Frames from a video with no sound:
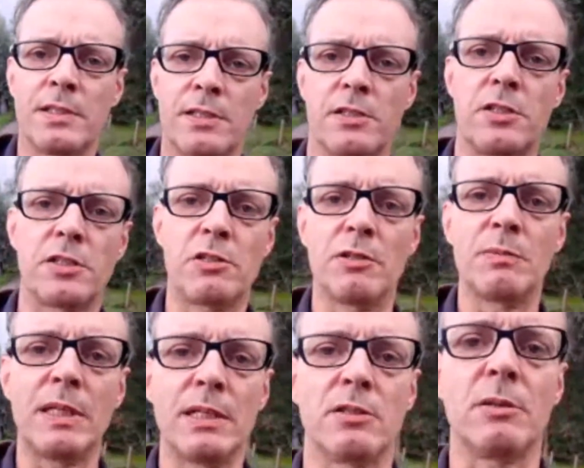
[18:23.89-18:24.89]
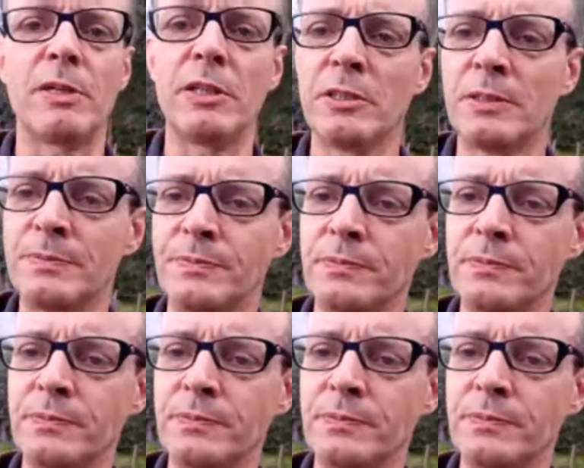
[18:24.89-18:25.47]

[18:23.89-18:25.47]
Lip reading: This is just you and me, Tomo.